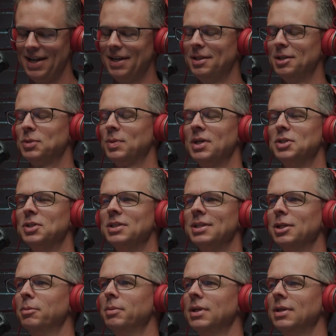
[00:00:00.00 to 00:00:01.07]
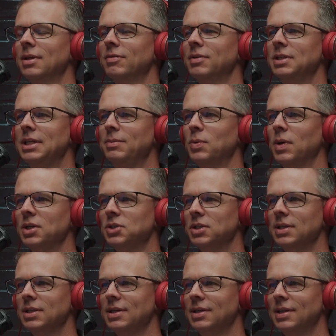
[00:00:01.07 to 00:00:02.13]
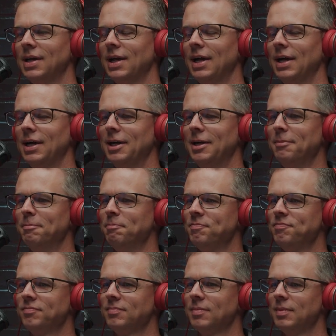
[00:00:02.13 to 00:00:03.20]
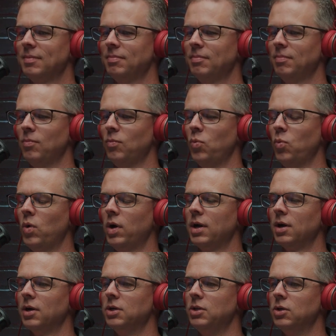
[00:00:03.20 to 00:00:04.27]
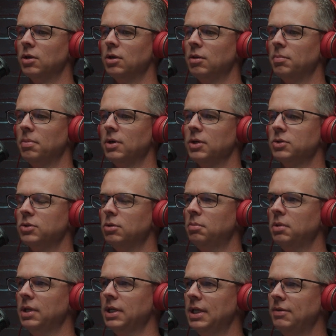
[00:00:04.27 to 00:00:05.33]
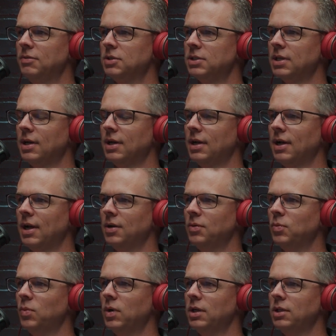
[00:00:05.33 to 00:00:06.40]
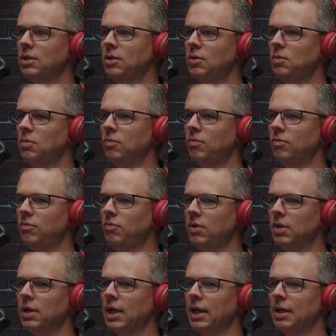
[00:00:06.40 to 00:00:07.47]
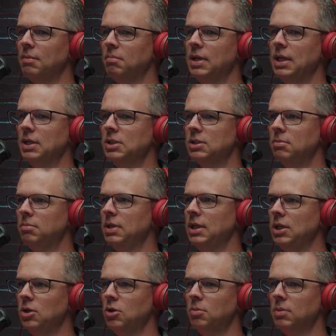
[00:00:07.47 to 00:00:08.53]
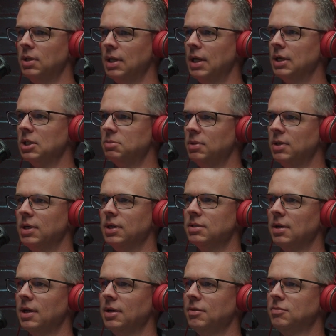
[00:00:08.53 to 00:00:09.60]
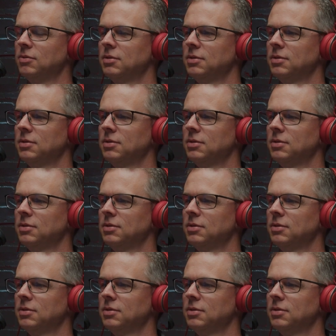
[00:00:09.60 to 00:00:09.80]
This question's a little bit of a deep question. Um, what are your personal beliefs on what you feel like it means to be human and experience life?